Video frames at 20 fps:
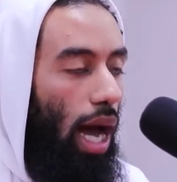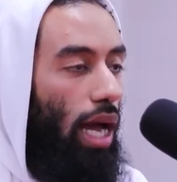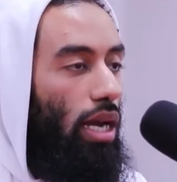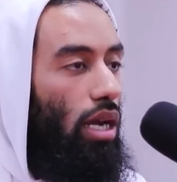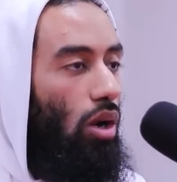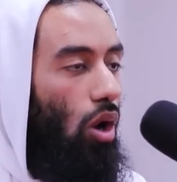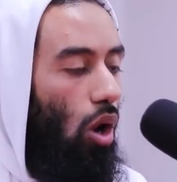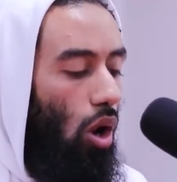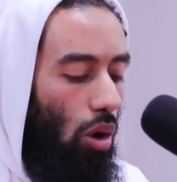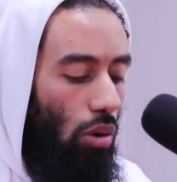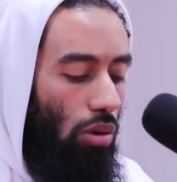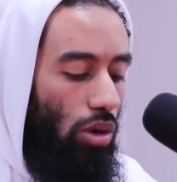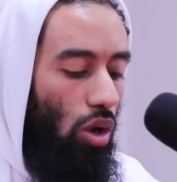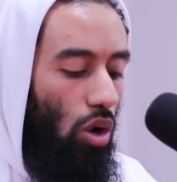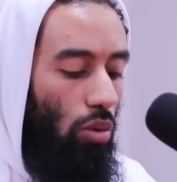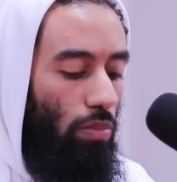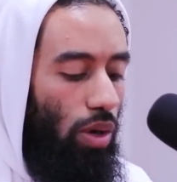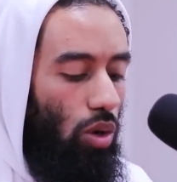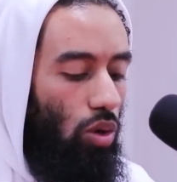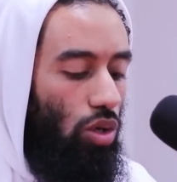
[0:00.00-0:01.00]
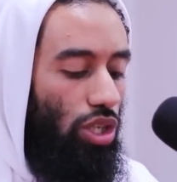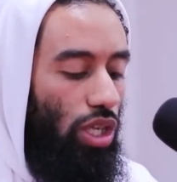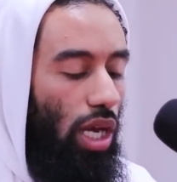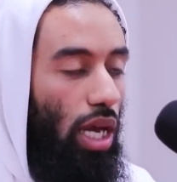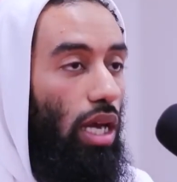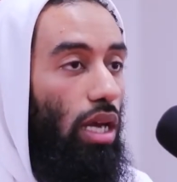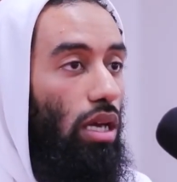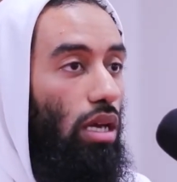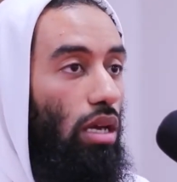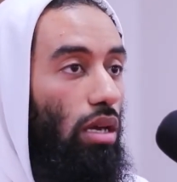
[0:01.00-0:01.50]
And an Oreo
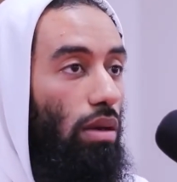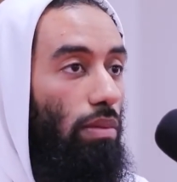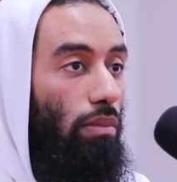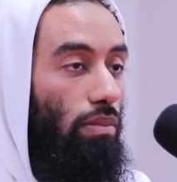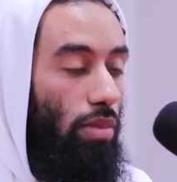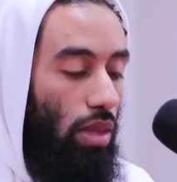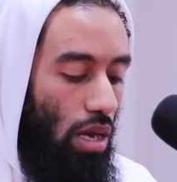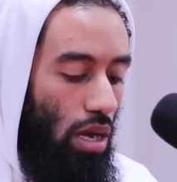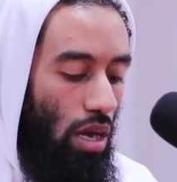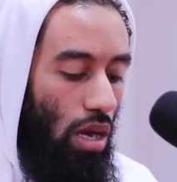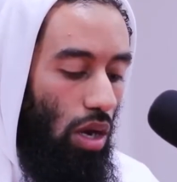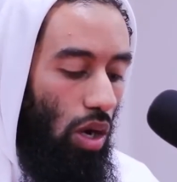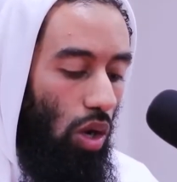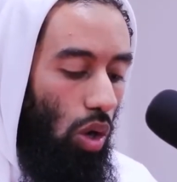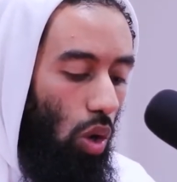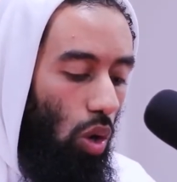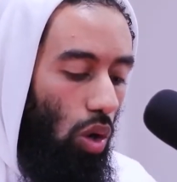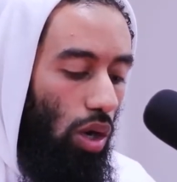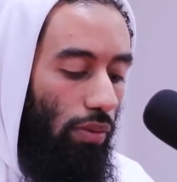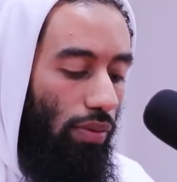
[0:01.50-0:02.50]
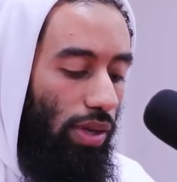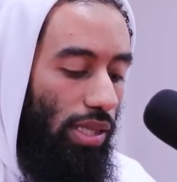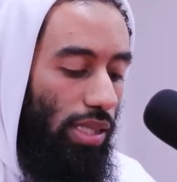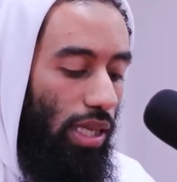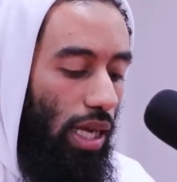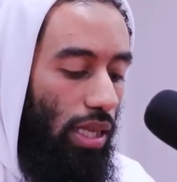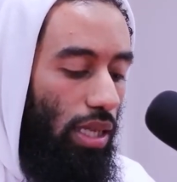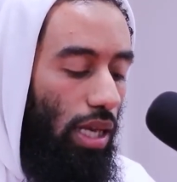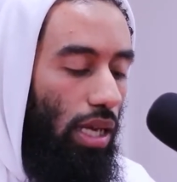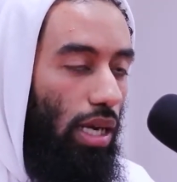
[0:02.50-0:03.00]
milkshake, all of a
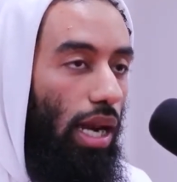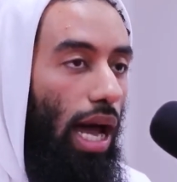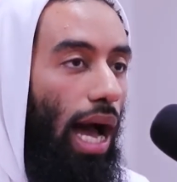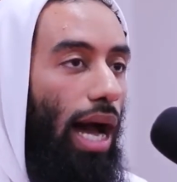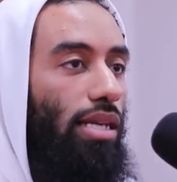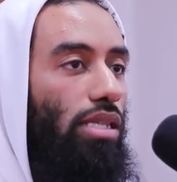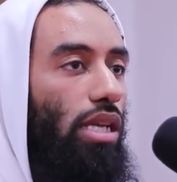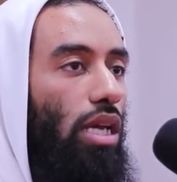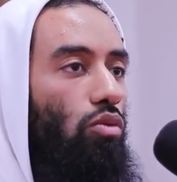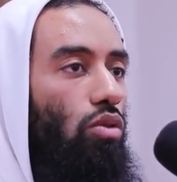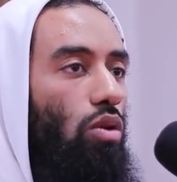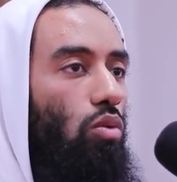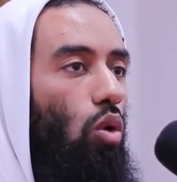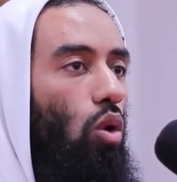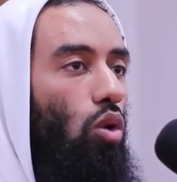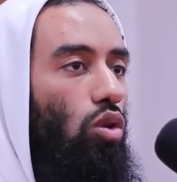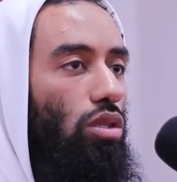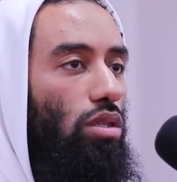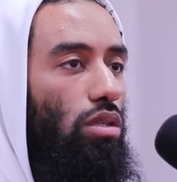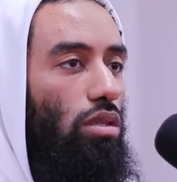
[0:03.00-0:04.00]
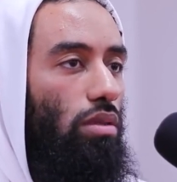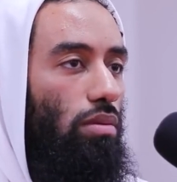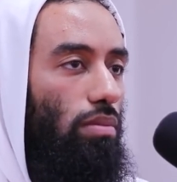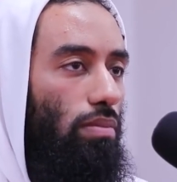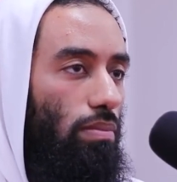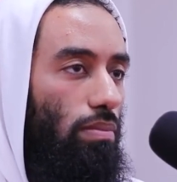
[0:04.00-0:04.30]
sudden, as a reward.